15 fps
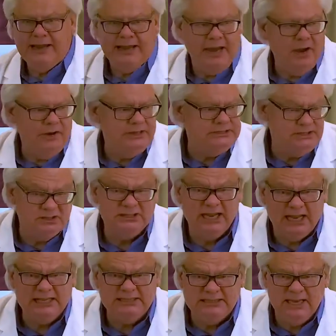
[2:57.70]
areas, looks
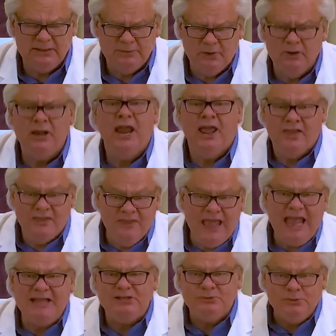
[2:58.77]
like a sunburn.
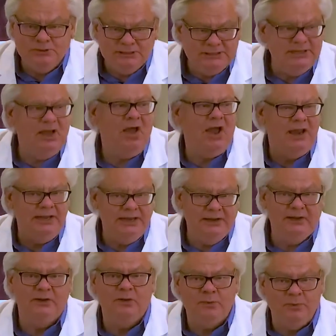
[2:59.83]
That's where the tiny
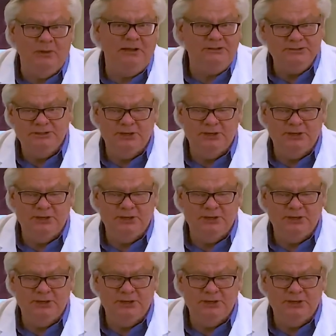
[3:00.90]
little plugs are